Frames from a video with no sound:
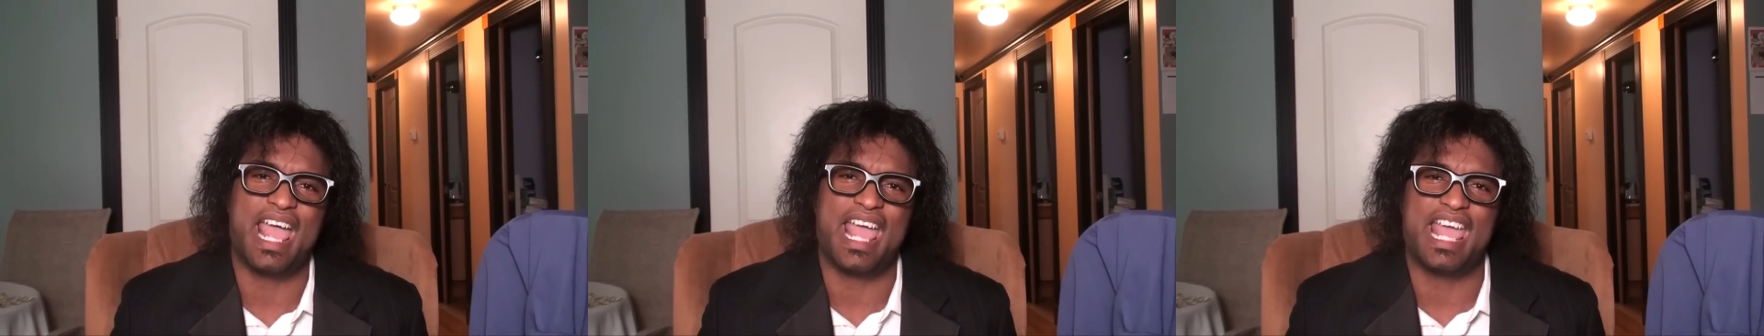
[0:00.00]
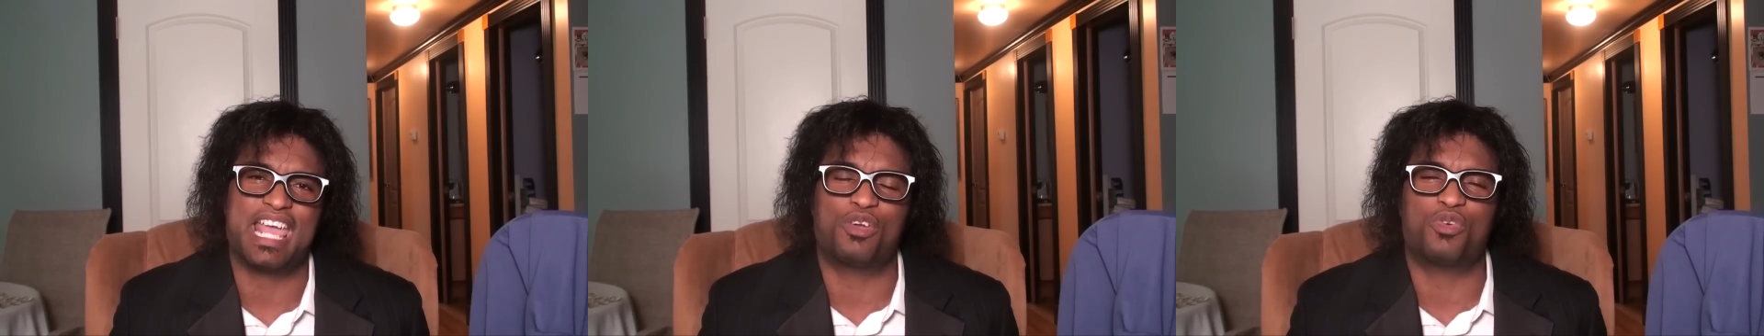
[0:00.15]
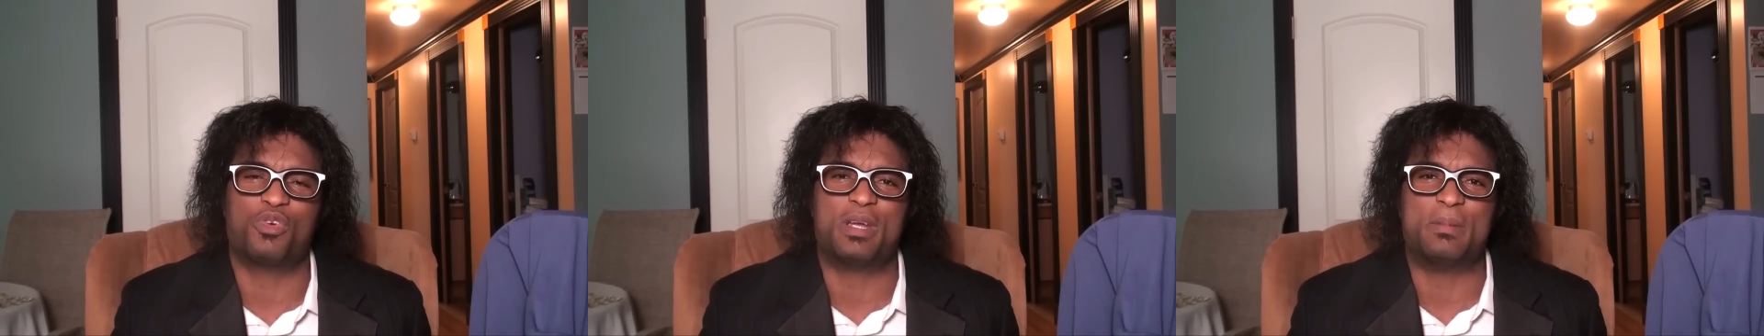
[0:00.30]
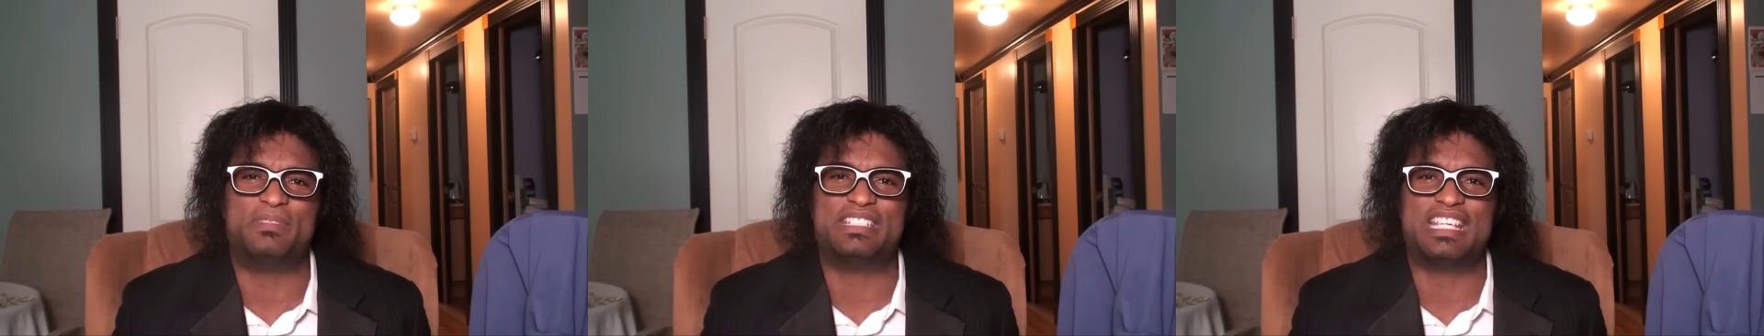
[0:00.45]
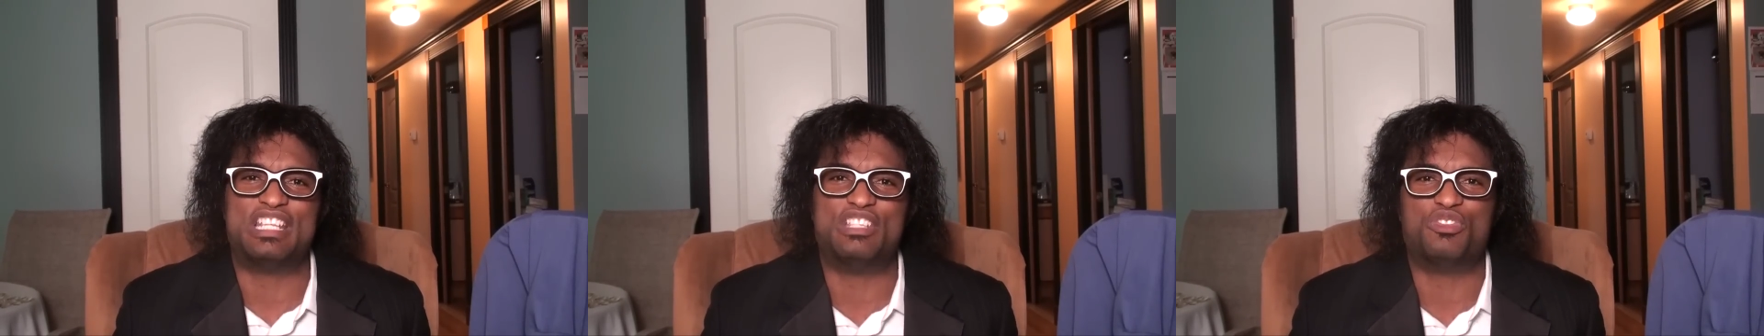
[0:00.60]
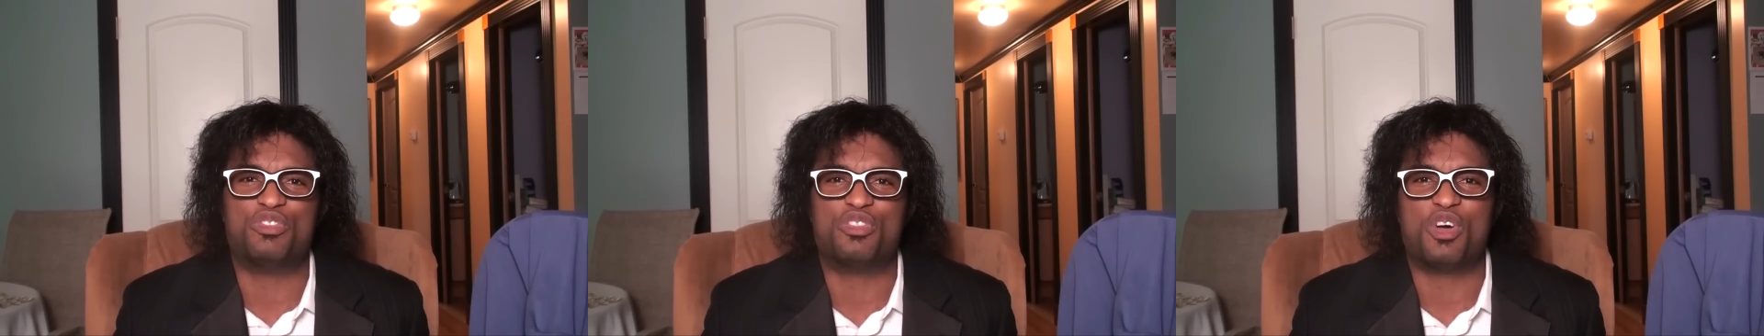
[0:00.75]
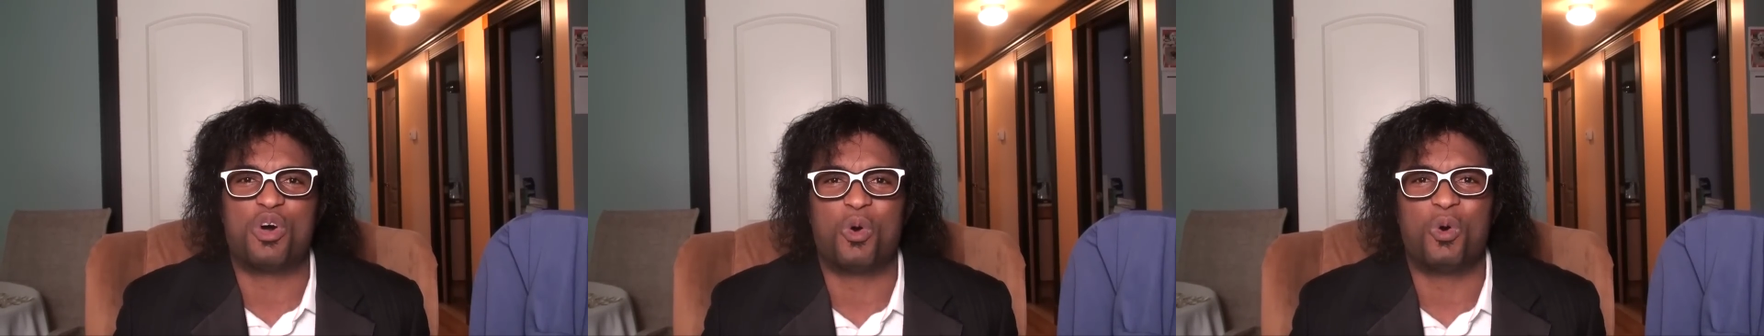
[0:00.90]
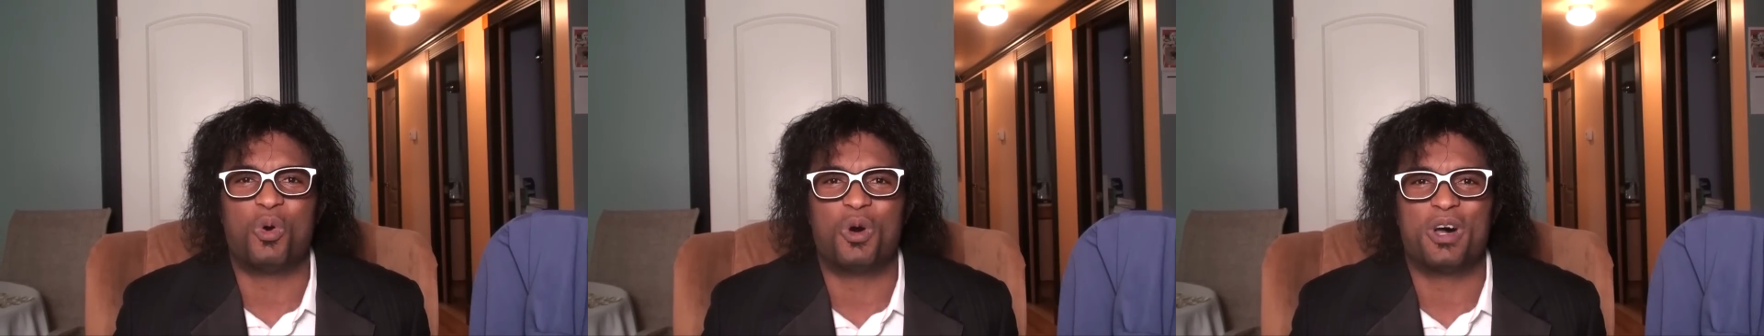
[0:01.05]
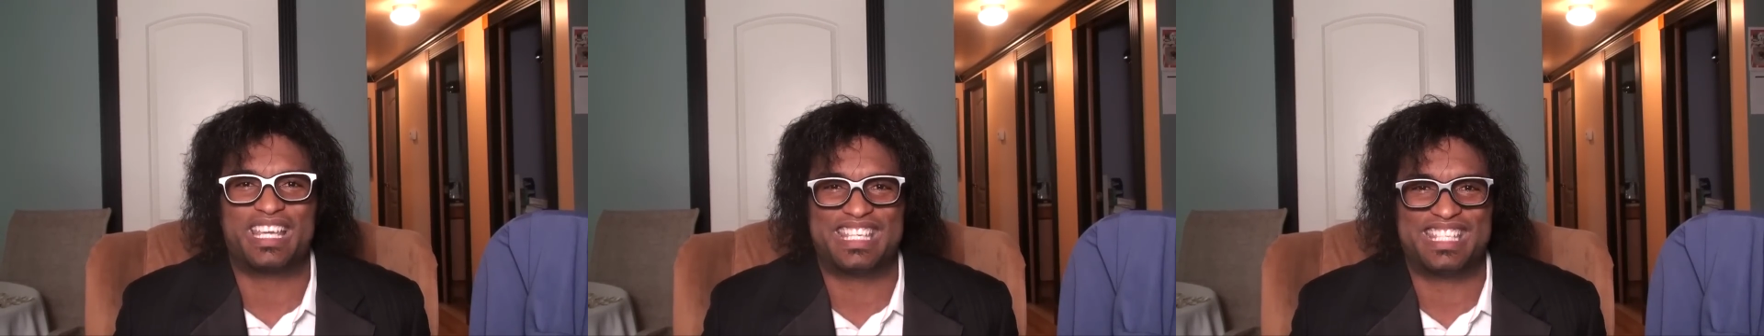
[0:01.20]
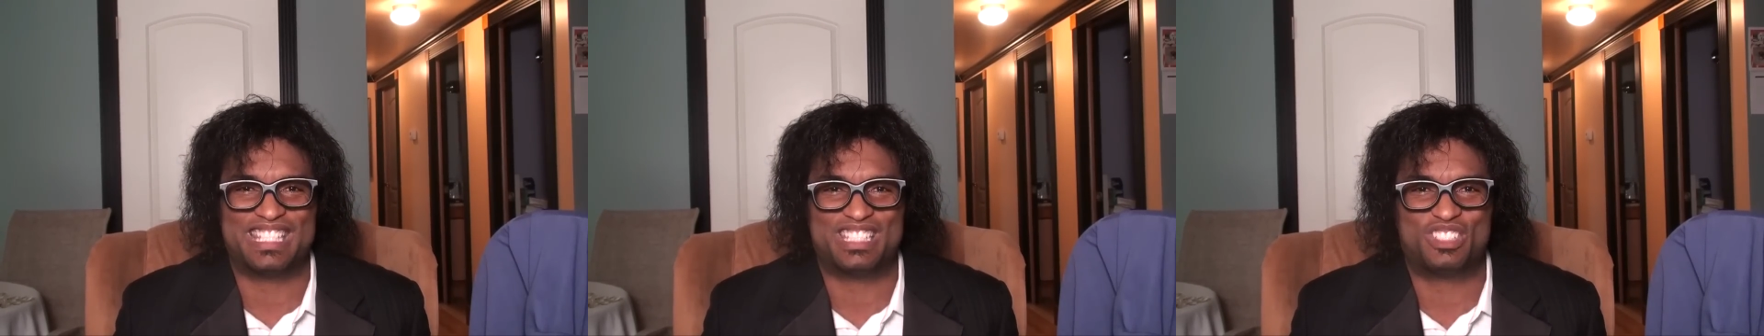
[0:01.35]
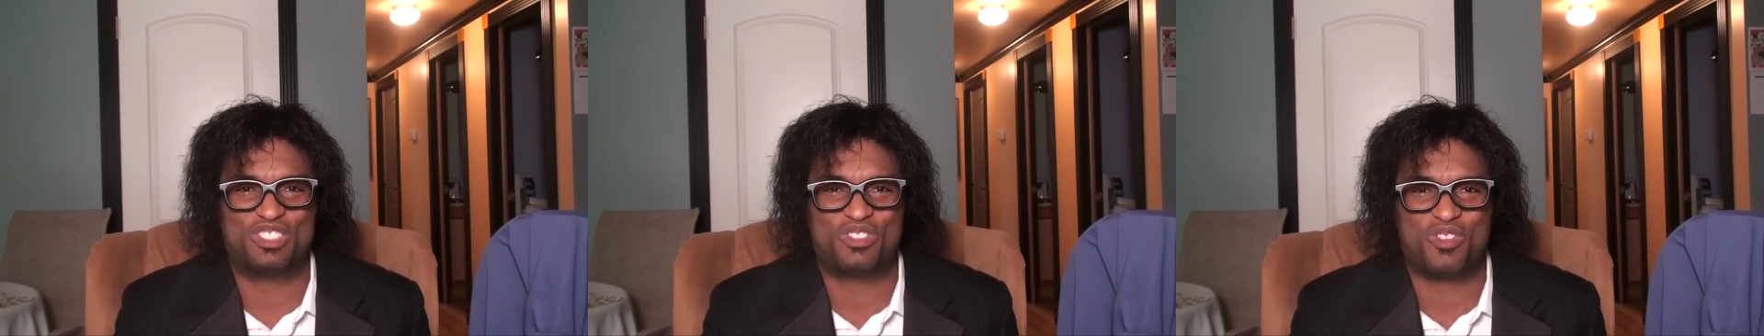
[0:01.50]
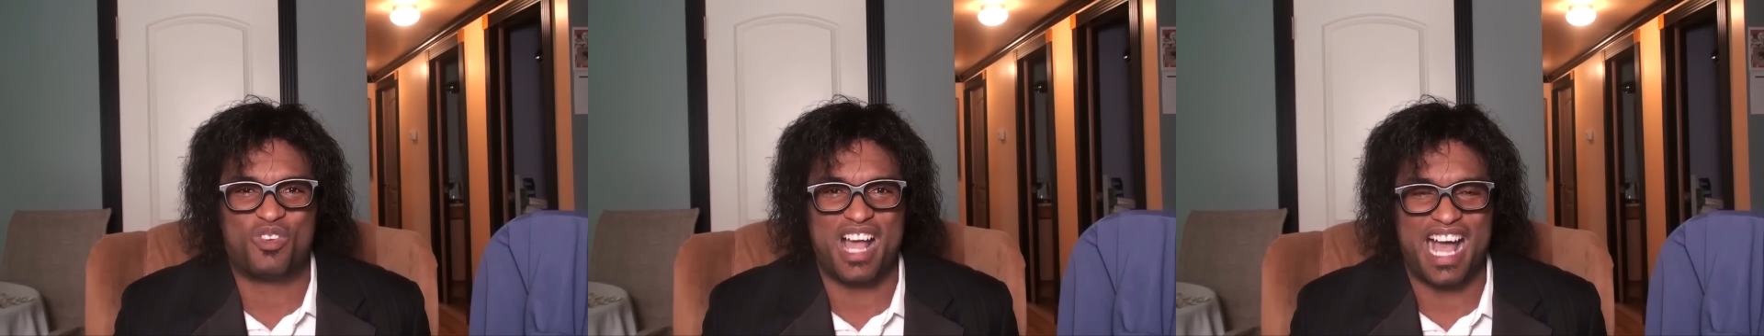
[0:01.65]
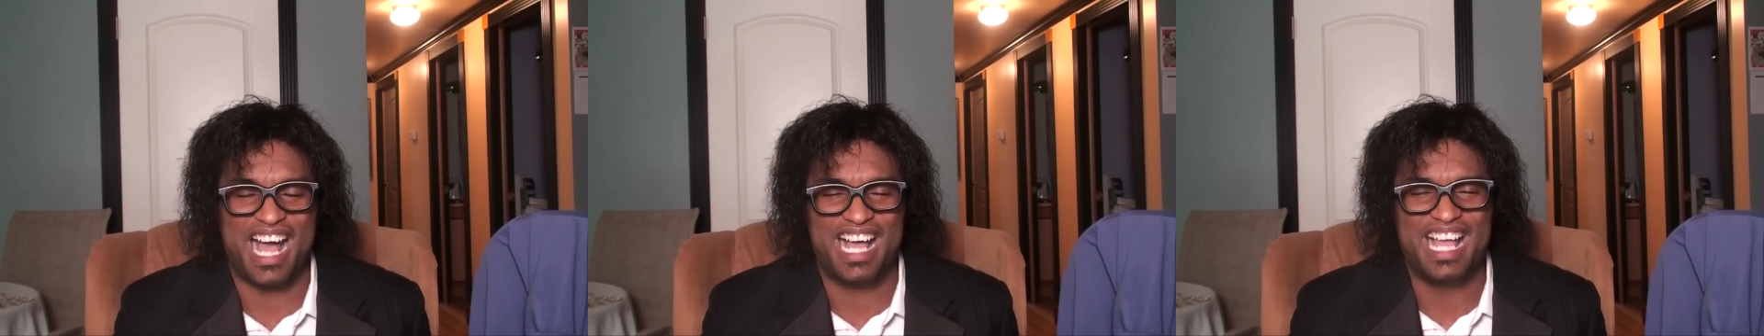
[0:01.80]
it crept into the
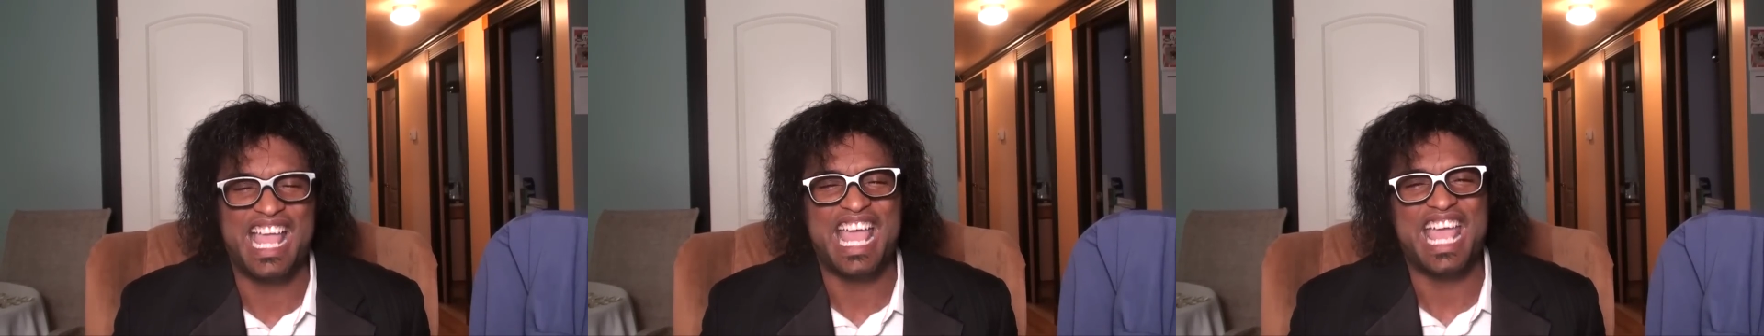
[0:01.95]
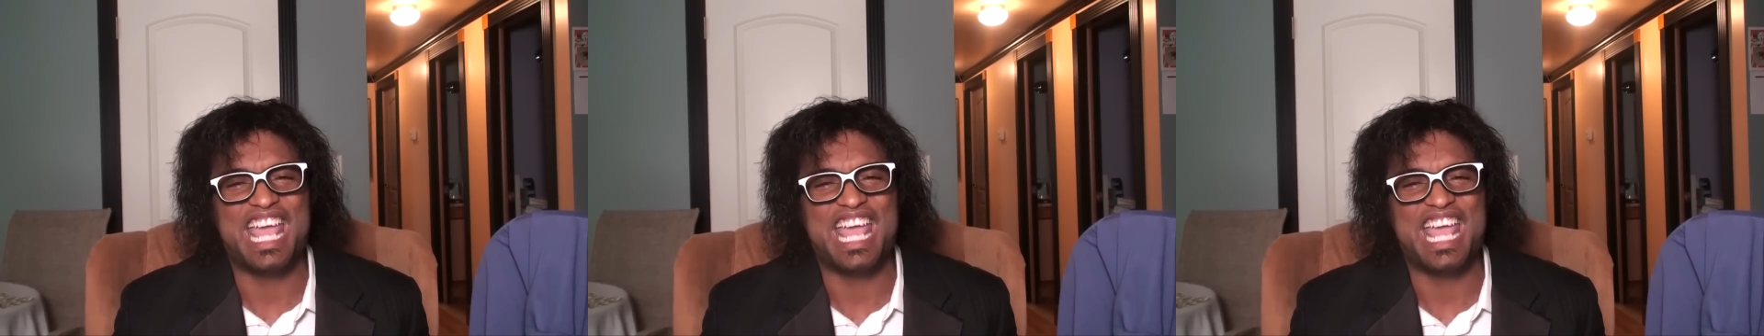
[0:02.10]
orchestra.